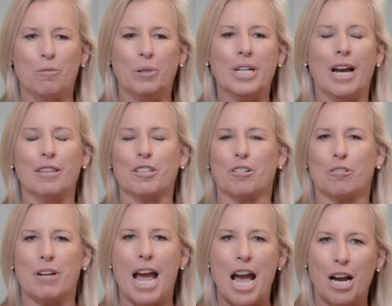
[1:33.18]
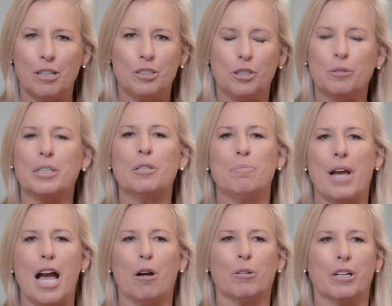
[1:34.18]
we got the crowd doing the
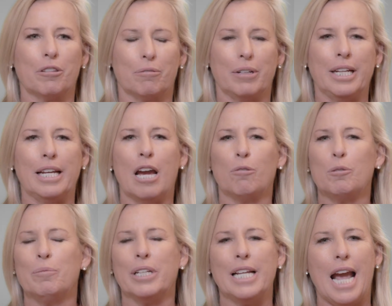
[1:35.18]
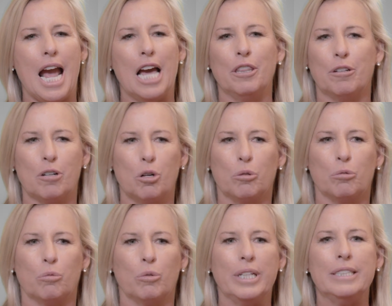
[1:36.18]
power of three. Everybody had their own
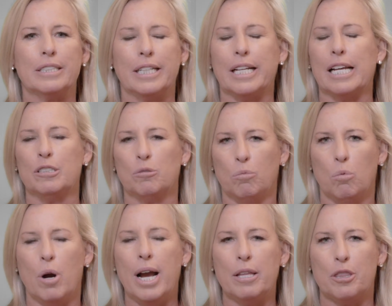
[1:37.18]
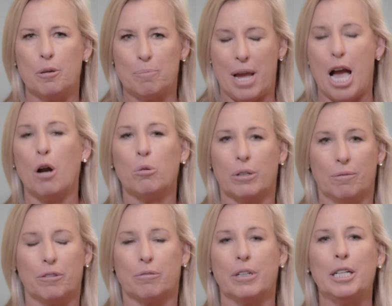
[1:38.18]
reasoning as what the power
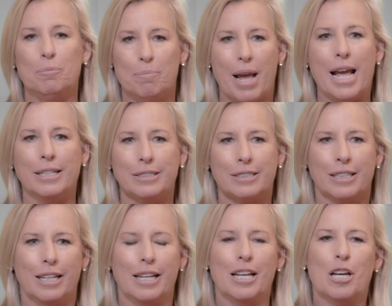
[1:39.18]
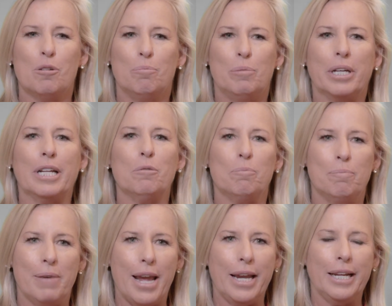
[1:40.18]
of three meant, but it
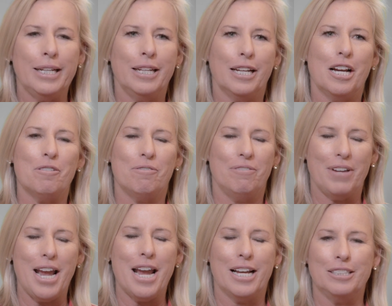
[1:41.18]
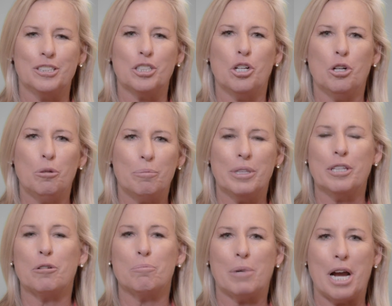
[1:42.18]
made fans open
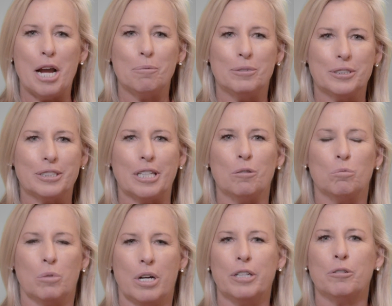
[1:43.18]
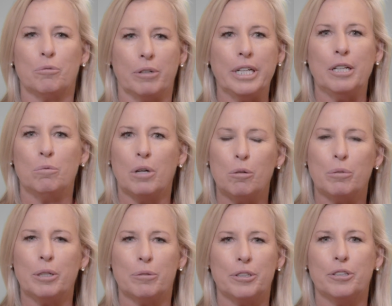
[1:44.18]
their Bibles and want to read what
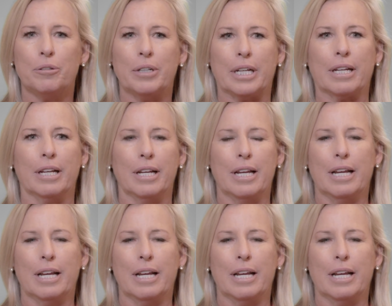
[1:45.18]
we were doing.